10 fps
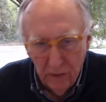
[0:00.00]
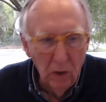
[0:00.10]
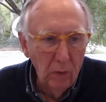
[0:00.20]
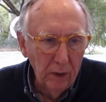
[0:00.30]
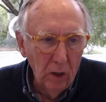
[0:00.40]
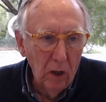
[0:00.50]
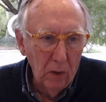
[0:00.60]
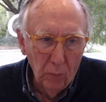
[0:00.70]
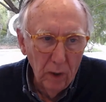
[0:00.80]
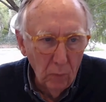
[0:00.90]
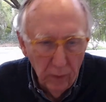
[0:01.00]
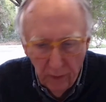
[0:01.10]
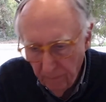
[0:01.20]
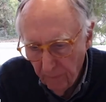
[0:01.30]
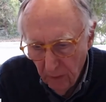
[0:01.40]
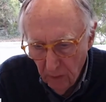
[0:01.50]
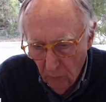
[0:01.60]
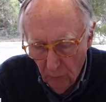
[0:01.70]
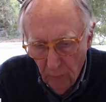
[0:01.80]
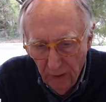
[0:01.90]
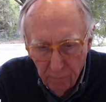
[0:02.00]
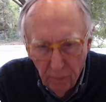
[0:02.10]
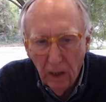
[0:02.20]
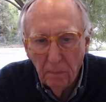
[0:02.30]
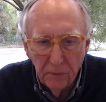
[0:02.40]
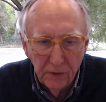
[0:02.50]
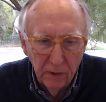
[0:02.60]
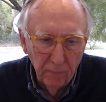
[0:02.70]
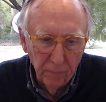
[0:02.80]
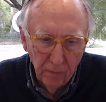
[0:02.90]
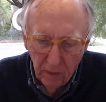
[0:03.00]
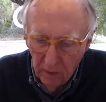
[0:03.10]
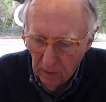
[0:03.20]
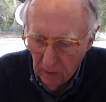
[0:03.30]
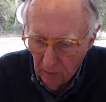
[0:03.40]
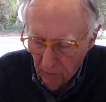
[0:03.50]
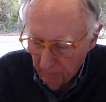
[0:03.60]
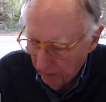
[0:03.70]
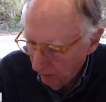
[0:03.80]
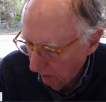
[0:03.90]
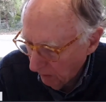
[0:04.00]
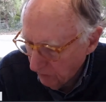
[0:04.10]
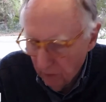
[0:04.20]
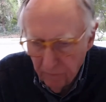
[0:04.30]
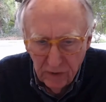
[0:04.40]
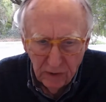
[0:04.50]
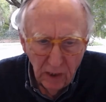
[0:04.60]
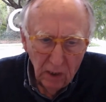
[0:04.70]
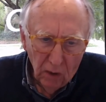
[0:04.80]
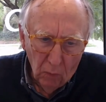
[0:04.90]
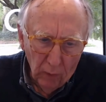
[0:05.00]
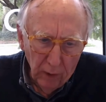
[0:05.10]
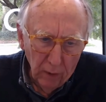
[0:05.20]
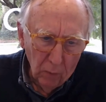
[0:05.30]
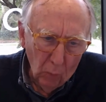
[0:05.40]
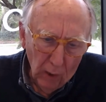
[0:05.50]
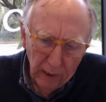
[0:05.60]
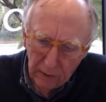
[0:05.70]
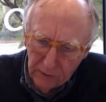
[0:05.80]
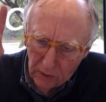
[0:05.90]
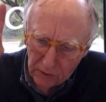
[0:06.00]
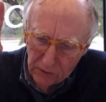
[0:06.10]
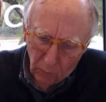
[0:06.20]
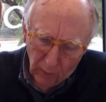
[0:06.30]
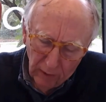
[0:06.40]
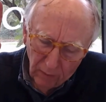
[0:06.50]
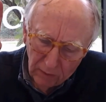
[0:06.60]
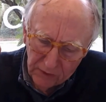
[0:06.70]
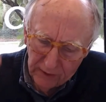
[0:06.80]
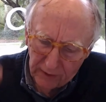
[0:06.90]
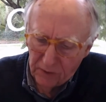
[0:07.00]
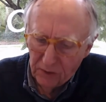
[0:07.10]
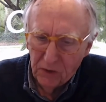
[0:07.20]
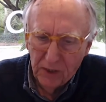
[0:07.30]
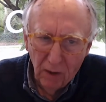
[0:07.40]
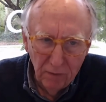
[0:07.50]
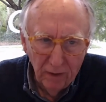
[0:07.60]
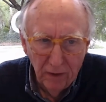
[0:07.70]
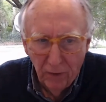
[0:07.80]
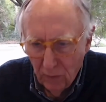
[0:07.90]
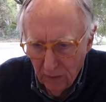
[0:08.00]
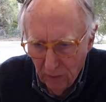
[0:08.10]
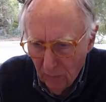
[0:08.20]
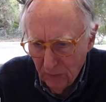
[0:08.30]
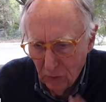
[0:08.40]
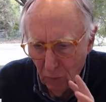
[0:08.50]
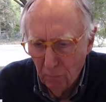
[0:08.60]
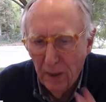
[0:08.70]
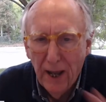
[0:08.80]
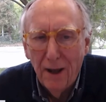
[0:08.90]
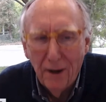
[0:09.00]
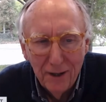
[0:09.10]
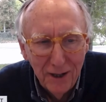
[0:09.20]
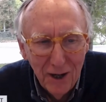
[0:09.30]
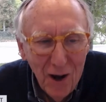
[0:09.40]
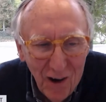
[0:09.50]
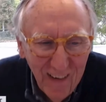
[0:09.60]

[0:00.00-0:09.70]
going on, where do we have problems? One of my colleagues often said, why are our sales in South Illinois always so bad? And